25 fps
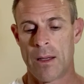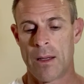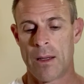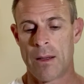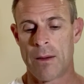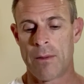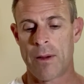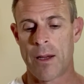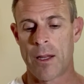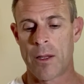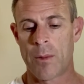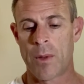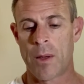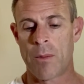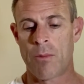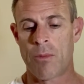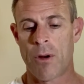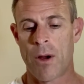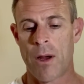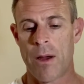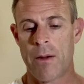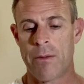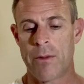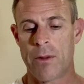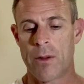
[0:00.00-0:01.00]
Father, we
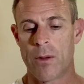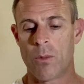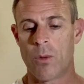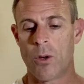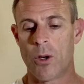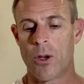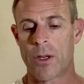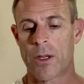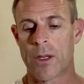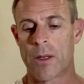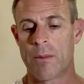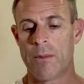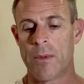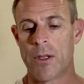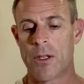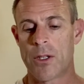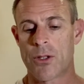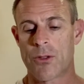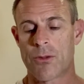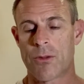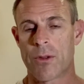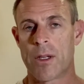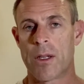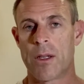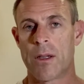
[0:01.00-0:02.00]
pray for the work and
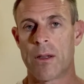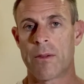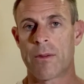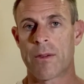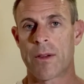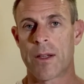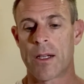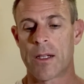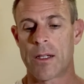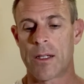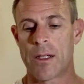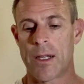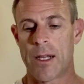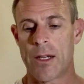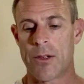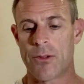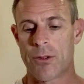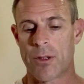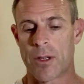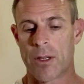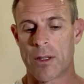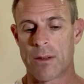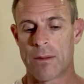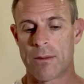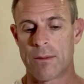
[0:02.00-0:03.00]
ministry of Kelly
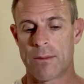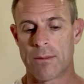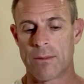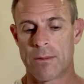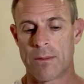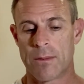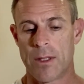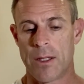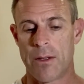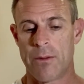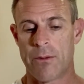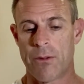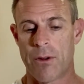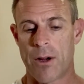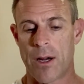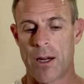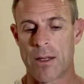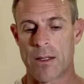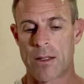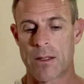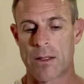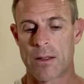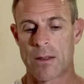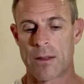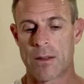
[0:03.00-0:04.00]
Landrigan in
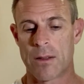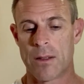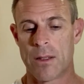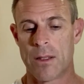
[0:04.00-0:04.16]
France.